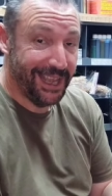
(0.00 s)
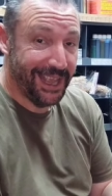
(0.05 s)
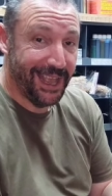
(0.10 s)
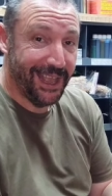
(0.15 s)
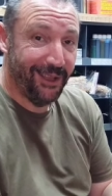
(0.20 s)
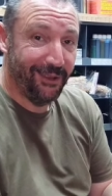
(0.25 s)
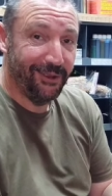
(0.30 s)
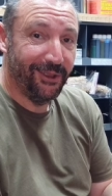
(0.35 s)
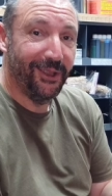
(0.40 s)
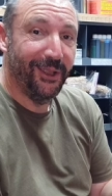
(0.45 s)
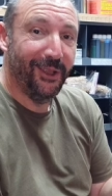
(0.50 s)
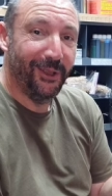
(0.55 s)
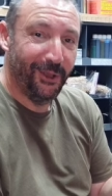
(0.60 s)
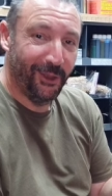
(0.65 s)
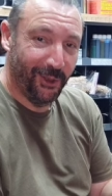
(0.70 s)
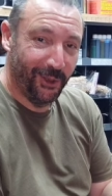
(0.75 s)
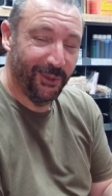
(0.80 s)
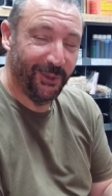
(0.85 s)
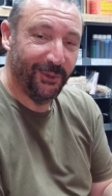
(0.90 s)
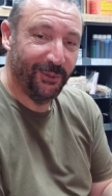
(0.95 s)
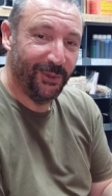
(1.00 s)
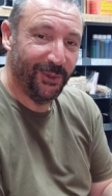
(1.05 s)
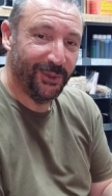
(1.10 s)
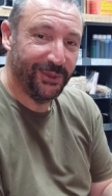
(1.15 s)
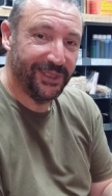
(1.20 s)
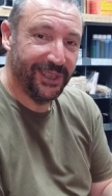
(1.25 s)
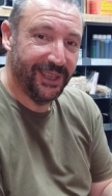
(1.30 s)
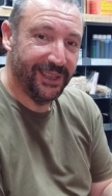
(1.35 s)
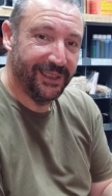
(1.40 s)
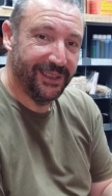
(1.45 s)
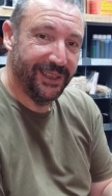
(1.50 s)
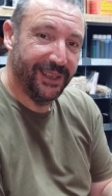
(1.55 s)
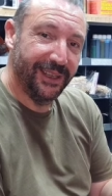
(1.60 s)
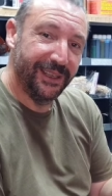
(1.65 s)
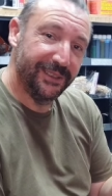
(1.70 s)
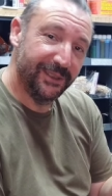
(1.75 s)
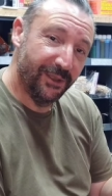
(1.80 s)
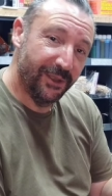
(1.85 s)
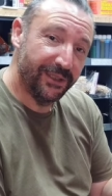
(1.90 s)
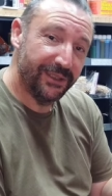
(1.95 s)
get out on the water.
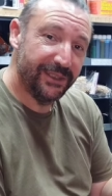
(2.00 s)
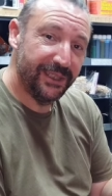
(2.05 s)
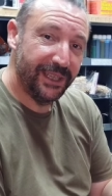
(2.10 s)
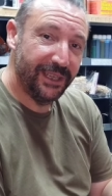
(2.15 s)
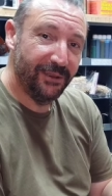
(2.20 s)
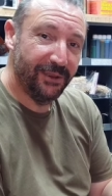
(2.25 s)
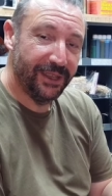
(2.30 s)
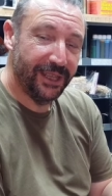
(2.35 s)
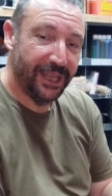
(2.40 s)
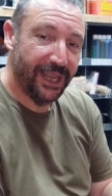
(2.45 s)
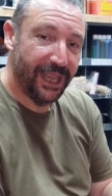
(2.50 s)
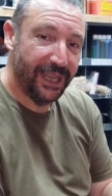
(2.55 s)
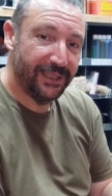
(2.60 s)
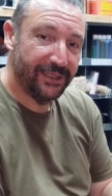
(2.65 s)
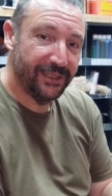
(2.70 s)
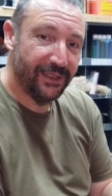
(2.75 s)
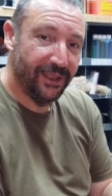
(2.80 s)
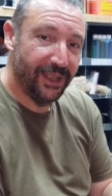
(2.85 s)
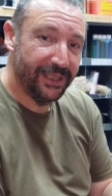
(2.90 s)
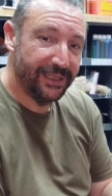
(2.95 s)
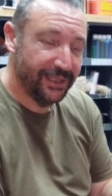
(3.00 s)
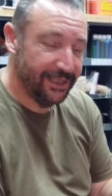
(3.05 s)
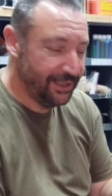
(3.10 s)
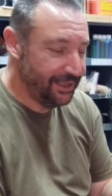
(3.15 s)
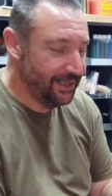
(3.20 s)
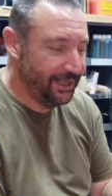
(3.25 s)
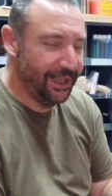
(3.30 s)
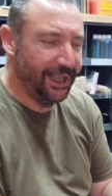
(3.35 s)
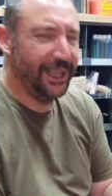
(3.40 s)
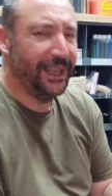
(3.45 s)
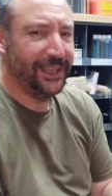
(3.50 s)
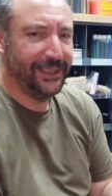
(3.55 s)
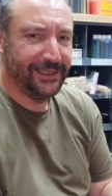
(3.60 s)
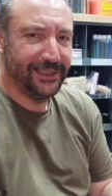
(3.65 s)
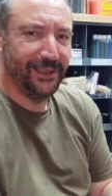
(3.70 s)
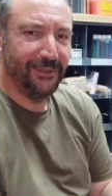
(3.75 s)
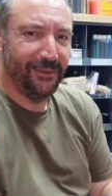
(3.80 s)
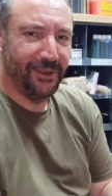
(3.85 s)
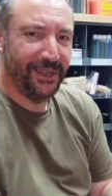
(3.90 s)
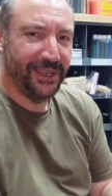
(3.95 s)
So I'll see you at the lakeside, and
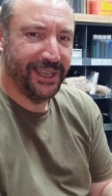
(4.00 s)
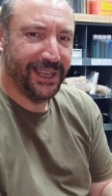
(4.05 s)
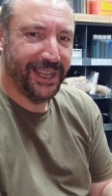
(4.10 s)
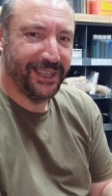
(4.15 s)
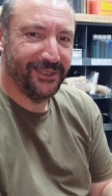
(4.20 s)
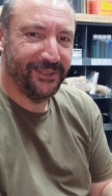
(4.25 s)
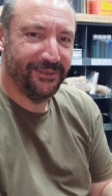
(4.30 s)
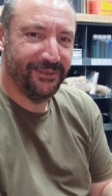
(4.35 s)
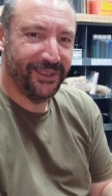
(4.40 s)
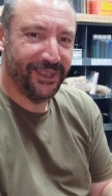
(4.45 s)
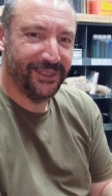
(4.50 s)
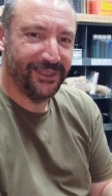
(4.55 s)
let's see if we can catch